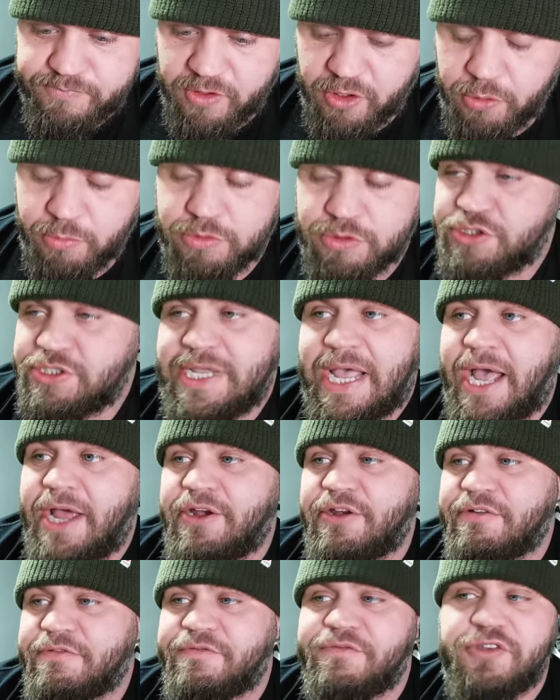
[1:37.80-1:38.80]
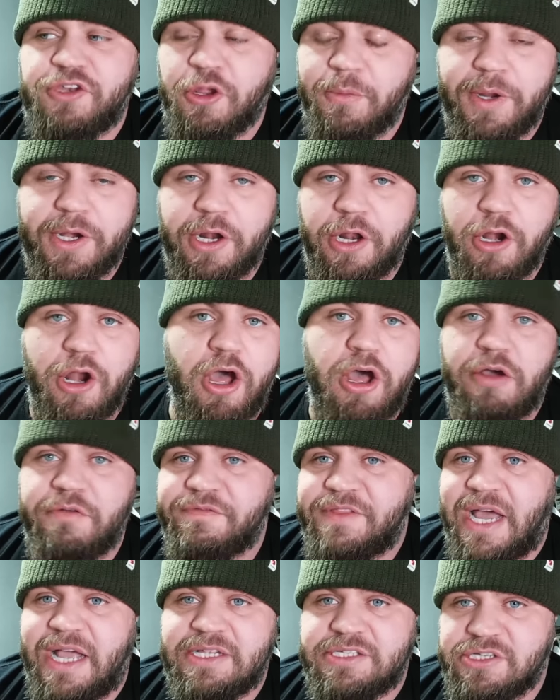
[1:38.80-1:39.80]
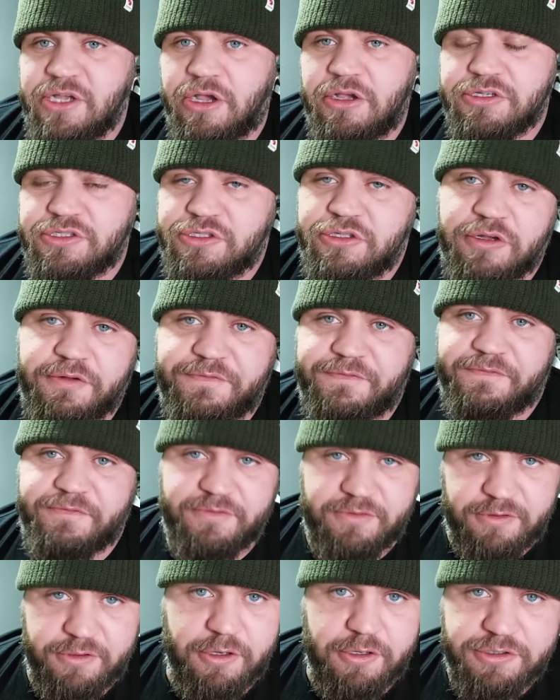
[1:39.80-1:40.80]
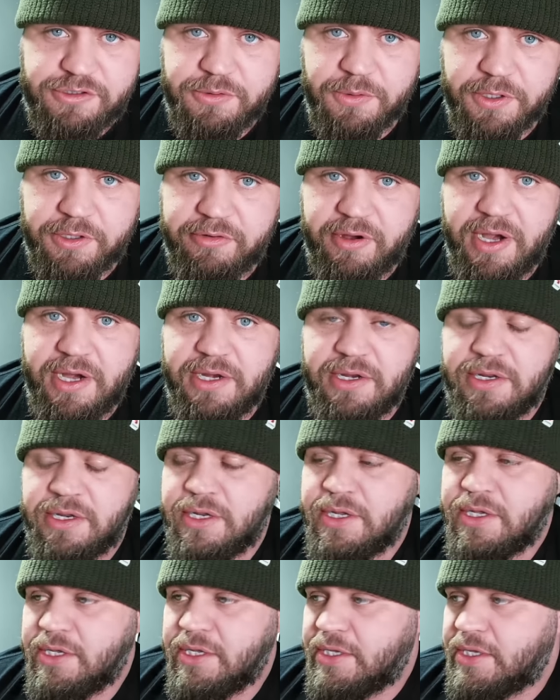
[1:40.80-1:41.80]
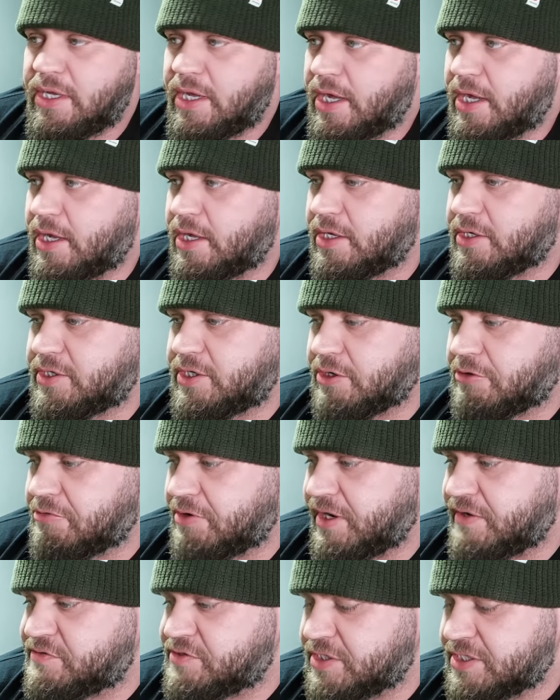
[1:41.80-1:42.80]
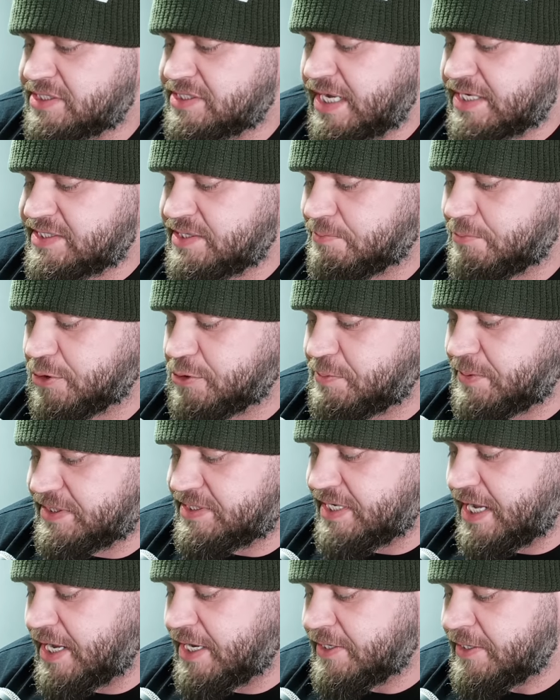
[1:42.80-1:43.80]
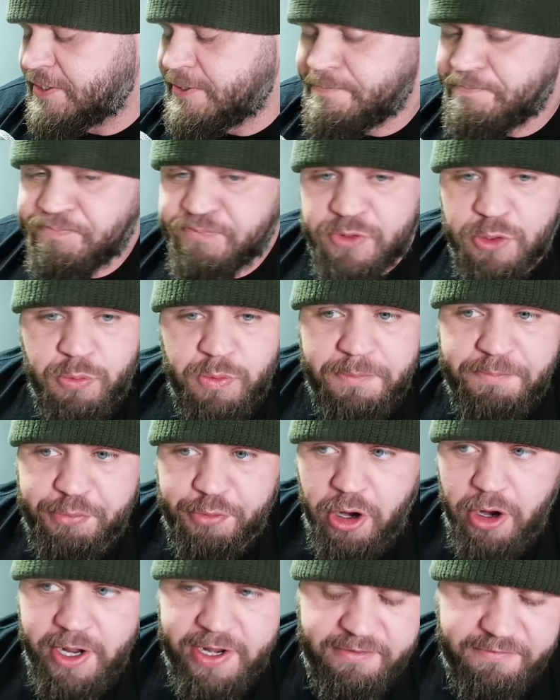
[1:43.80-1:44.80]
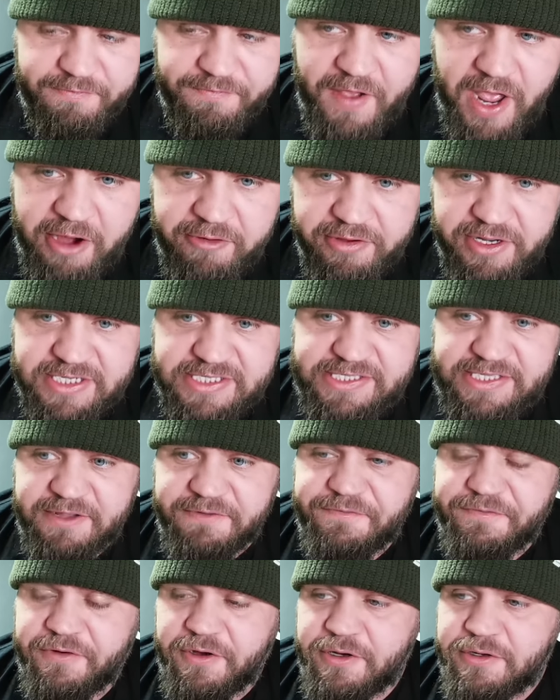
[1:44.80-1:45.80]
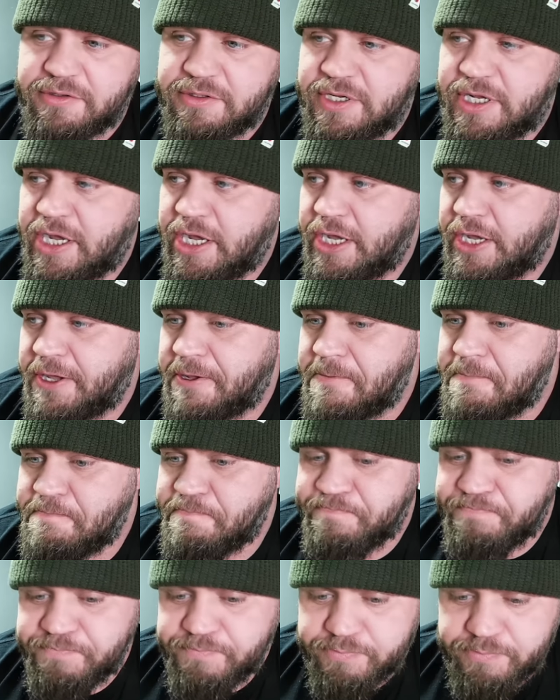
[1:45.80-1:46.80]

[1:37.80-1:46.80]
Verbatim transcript: who was kind of doing a lot of that sort of stuff, not to a great uh, degree of success, it must be said. We brought in various different um,